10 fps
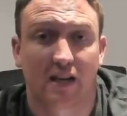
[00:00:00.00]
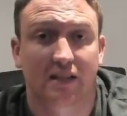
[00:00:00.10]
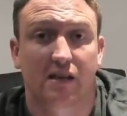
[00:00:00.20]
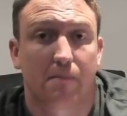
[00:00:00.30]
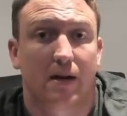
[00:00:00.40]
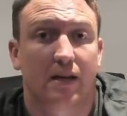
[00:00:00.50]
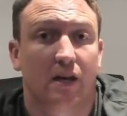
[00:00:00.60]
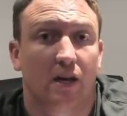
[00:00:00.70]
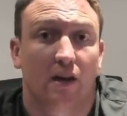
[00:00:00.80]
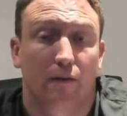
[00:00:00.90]
Like, simply,
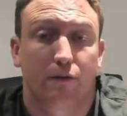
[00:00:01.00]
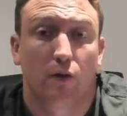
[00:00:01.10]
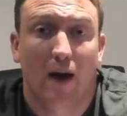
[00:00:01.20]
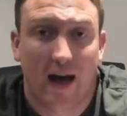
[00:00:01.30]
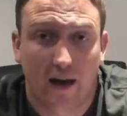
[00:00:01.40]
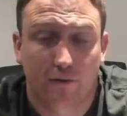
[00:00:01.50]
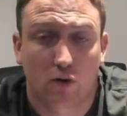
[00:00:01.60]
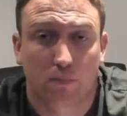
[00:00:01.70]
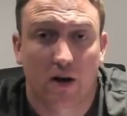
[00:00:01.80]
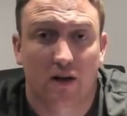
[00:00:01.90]
if you have a
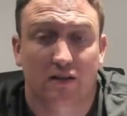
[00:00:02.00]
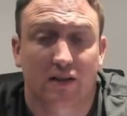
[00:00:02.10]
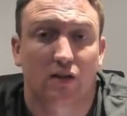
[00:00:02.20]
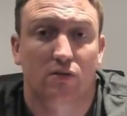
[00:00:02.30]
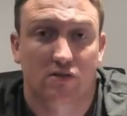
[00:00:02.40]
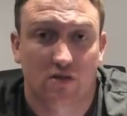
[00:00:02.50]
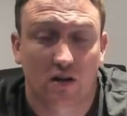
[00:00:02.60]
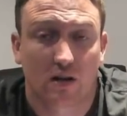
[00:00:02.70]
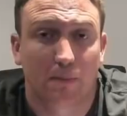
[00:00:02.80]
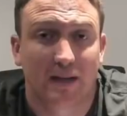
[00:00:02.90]
good product that you
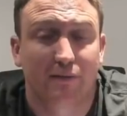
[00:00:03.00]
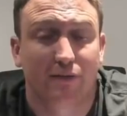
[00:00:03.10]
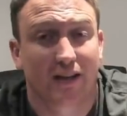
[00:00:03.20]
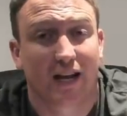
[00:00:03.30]
strongly believe in